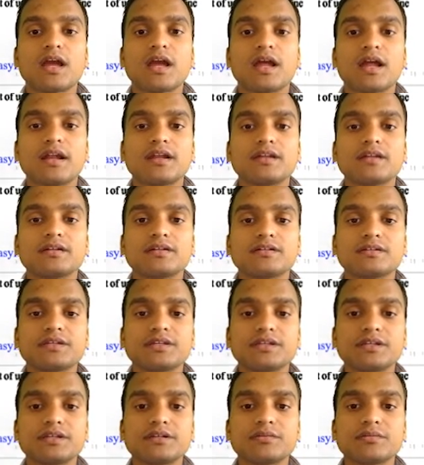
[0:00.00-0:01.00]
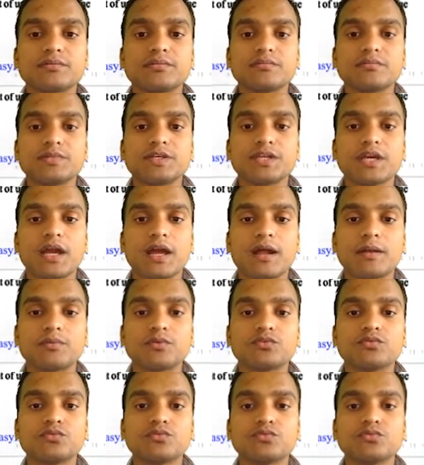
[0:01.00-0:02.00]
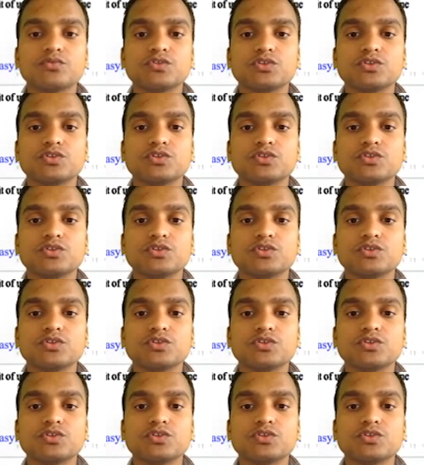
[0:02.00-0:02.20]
And here we have to